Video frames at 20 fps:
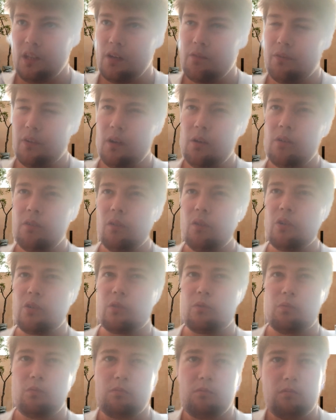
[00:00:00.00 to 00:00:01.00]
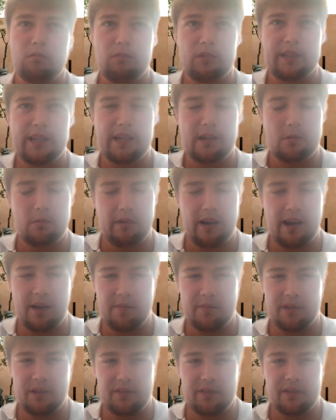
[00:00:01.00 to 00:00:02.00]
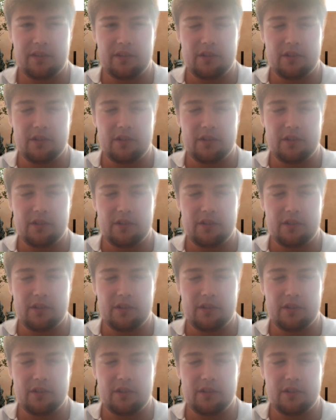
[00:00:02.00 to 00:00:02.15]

have lost Jacob Ramsey, I think,